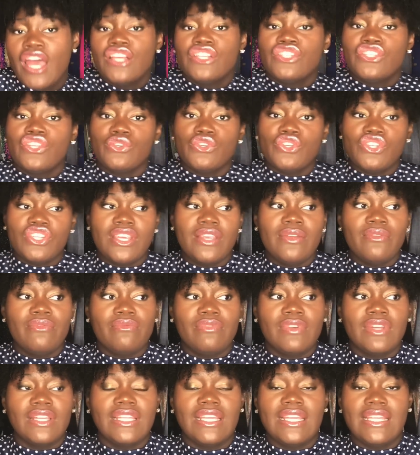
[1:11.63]
So she
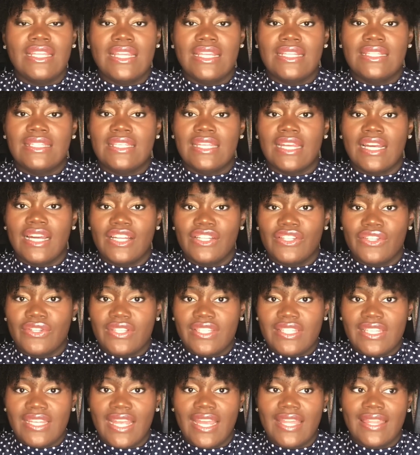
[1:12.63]
really needs to
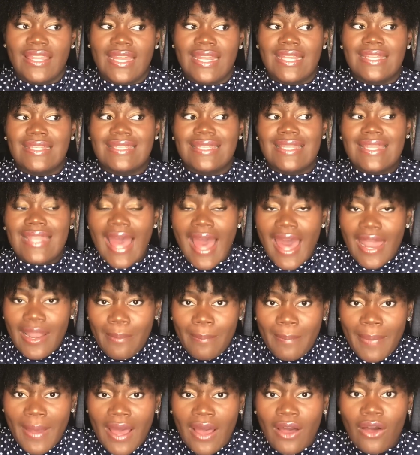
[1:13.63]
understand that it's not
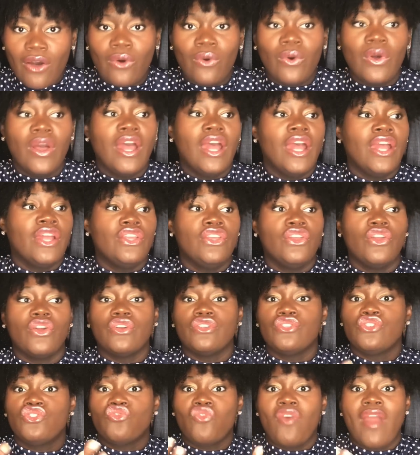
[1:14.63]
about
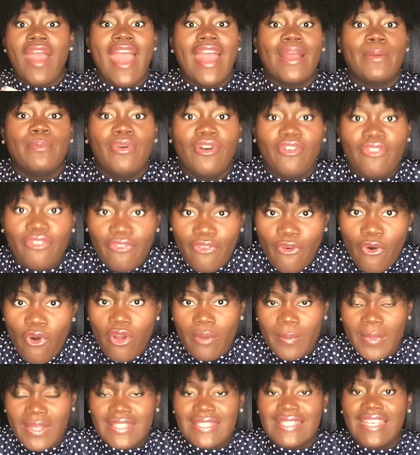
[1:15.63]
your drag
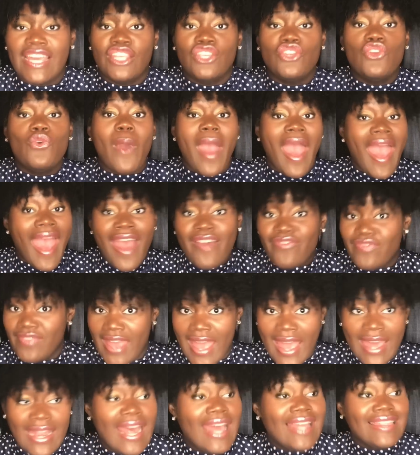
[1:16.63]
performance. Like, you had
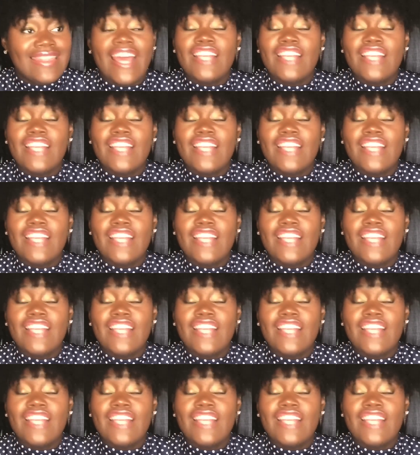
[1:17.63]
that.